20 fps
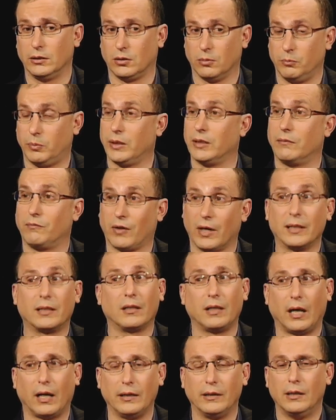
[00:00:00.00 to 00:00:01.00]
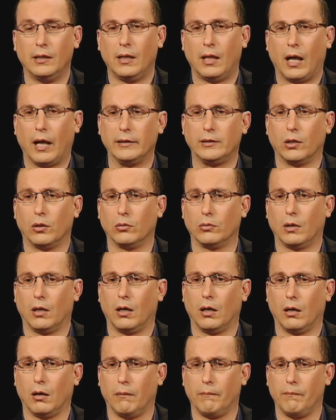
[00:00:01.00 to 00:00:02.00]
a big, frankly, I don't,
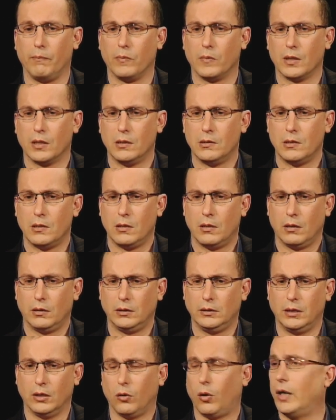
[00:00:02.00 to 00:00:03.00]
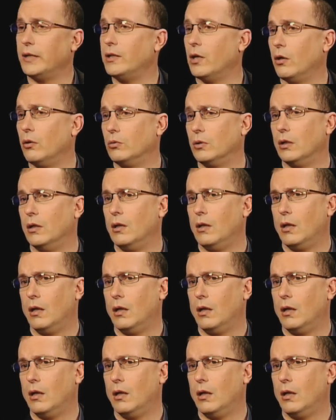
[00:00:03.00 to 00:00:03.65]
you know, I don't,